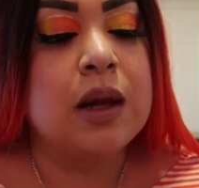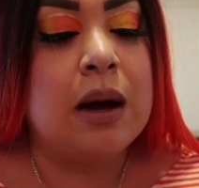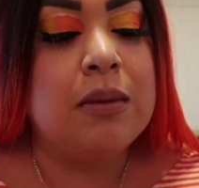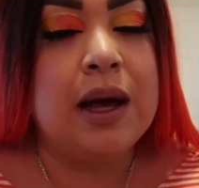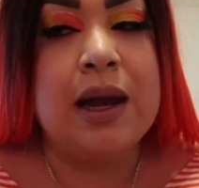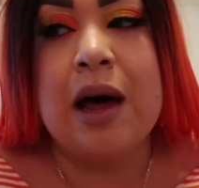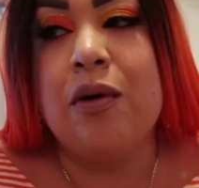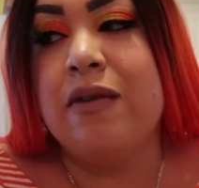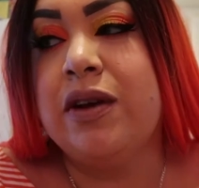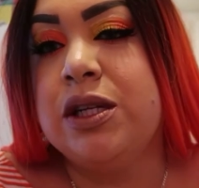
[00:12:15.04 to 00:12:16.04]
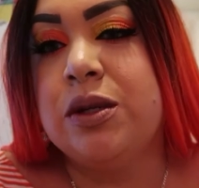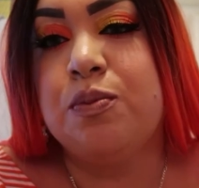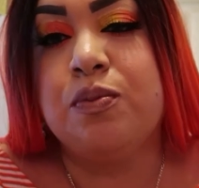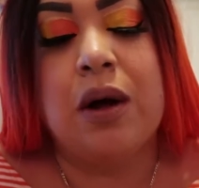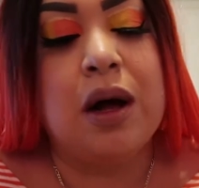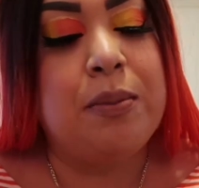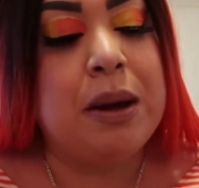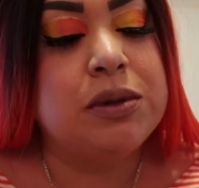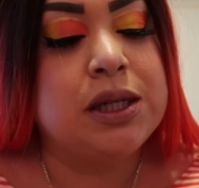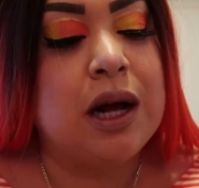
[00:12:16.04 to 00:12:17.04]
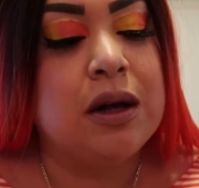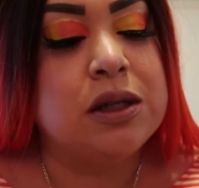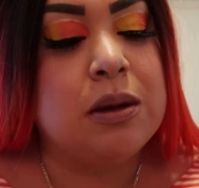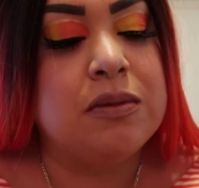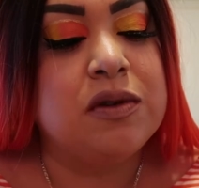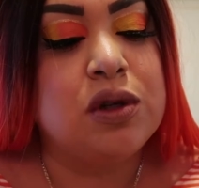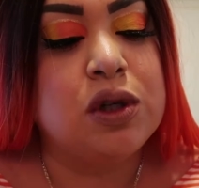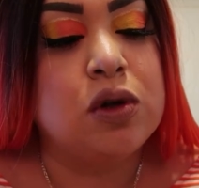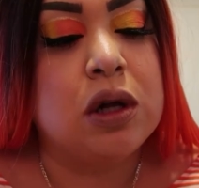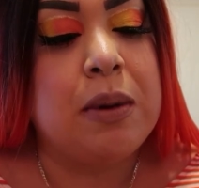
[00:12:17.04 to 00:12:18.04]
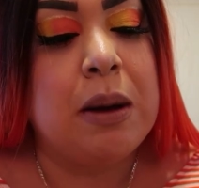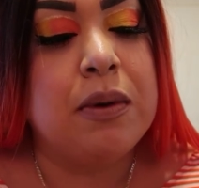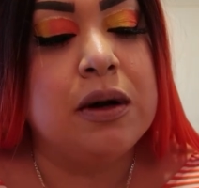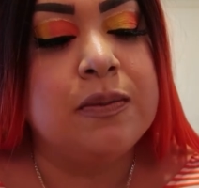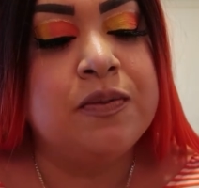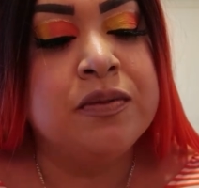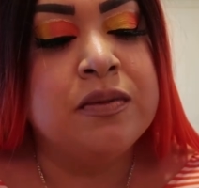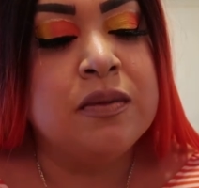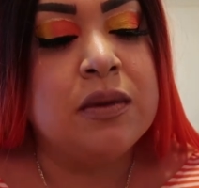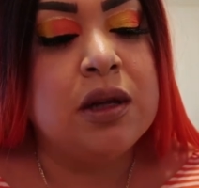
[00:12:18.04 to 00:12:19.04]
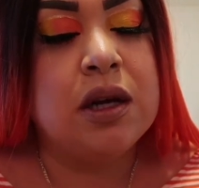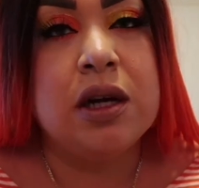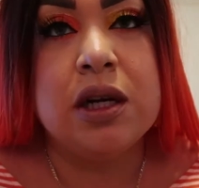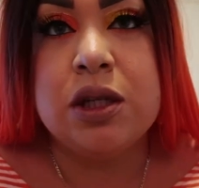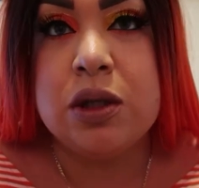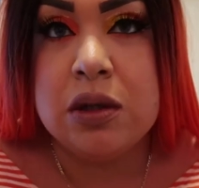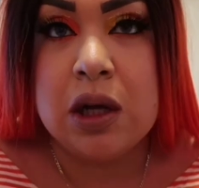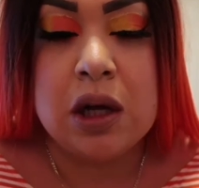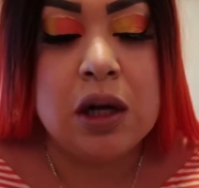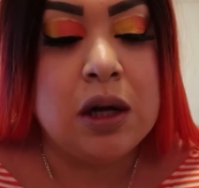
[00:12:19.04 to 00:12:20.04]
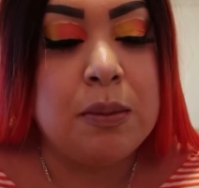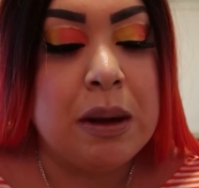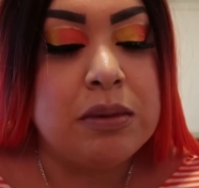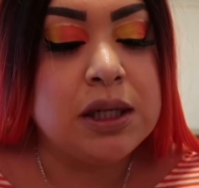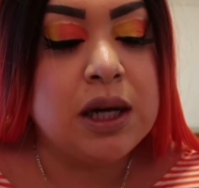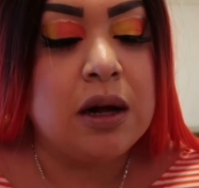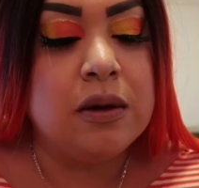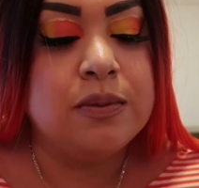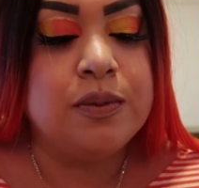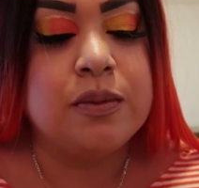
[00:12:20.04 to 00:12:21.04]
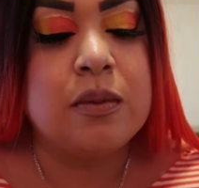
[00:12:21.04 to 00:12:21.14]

And I don't have any paper towels, so I'm going to use toilet paper. The hood paper towel.